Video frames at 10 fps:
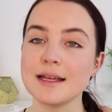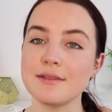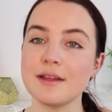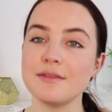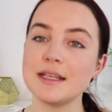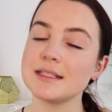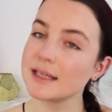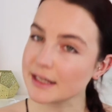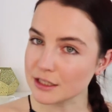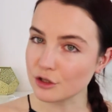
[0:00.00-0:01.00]
And then the
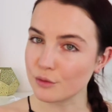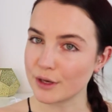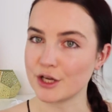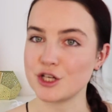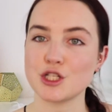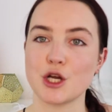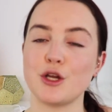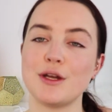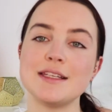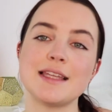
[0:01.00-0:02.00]
second look we're going to show
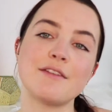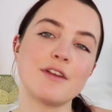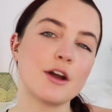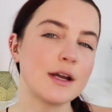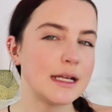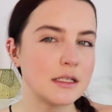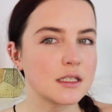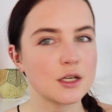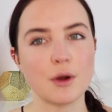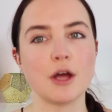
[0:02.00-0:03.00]
you is that very
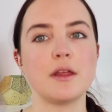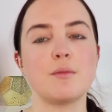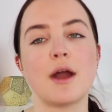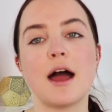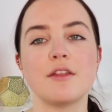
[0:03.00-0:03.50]
Insta-worthy brow,